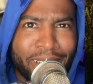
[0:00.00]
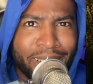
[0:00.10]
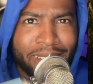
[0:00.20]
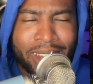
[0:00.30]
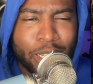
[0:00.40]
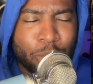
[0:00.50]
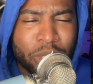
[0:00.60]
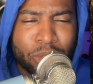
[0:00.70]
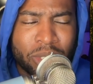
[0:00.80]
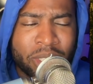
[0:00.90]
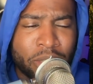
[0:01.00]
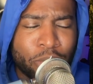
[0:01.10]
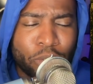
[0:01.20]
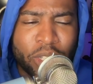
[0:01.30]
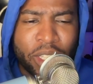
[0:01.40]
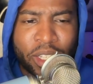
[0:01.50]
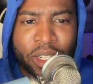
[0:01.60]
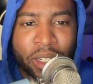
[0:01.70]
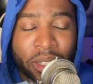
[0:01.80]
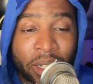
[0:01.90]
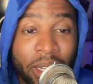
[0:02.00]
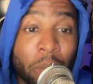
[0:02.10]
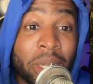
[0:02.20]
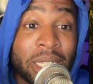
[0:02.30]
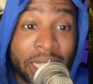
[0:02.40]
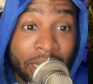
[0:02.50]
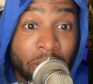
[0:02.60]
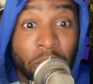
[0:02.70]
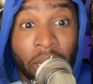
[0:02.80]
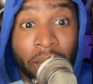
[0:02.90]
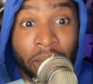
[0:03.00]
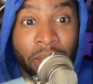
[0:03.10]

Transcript: I got a special deal for the year, and I'm about to cancel that.